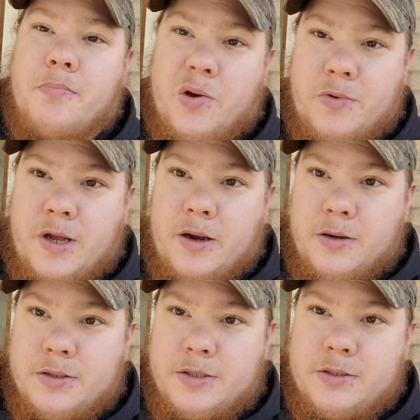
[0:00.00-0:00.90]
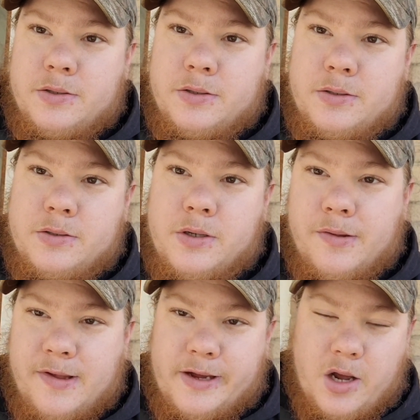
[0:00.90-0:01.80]
boat tires,
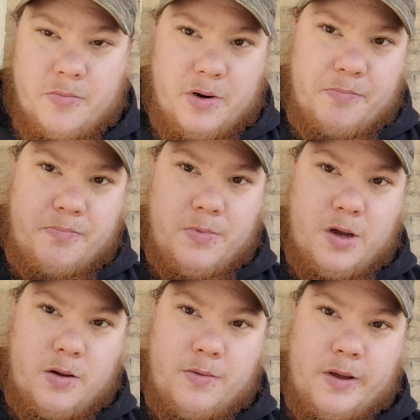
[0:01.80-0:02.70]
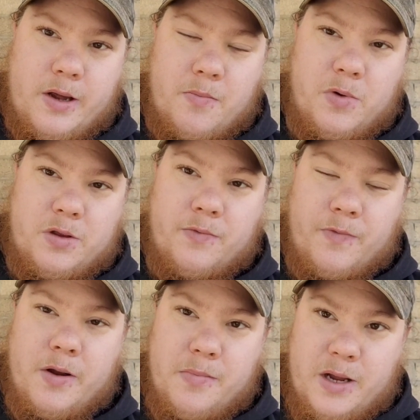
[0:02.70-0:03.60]
because they come with the
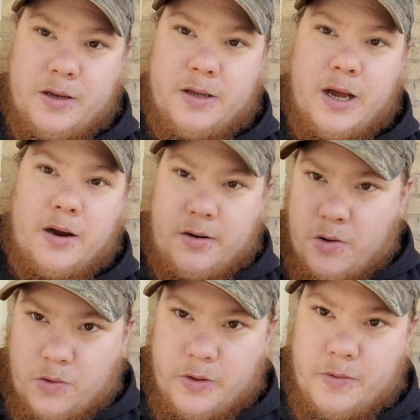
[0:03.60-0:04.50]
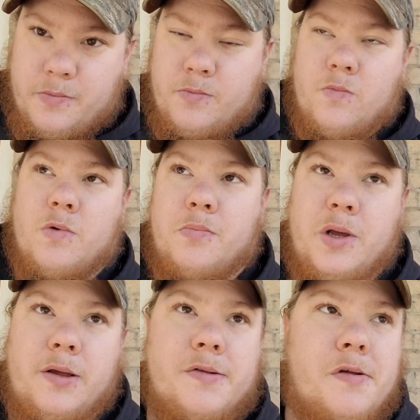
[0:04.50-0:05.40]
rim and tire all in one
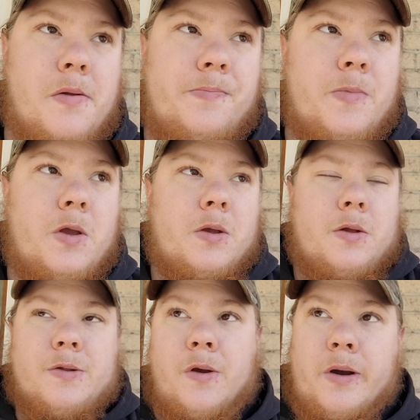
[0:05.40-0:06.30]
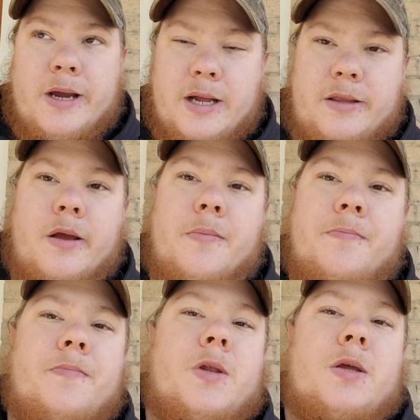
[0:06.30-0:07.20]
piece. So I got them.